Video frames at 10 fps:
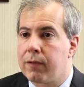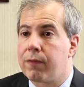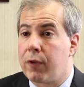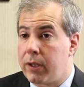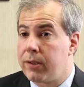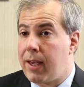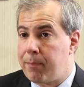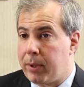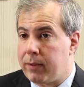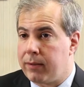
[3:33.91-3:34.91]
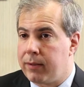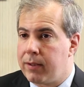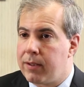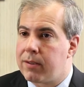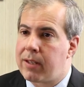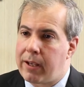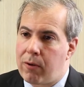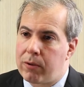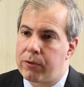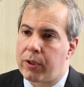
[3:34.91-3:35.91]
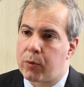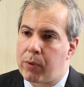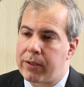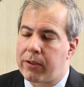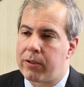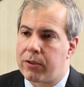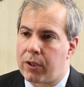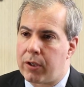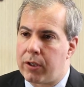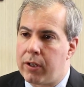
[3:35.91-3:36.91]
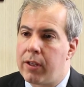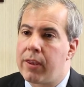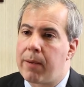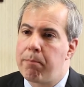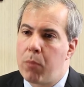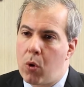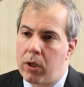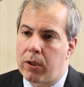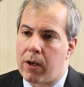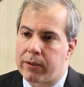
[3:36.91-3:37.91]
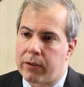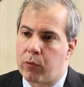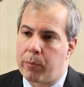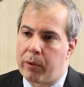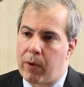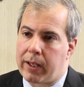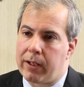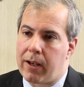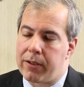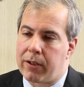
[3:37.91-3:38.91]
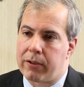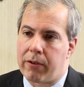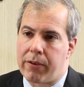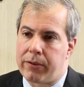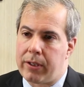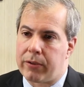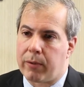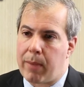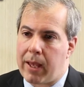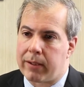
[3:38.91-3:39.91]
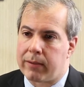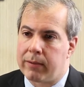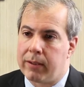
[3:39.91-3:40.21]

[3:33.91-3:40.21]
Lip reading: For example, stakeholders expressed concern that more losses would be recognized under the CECL model.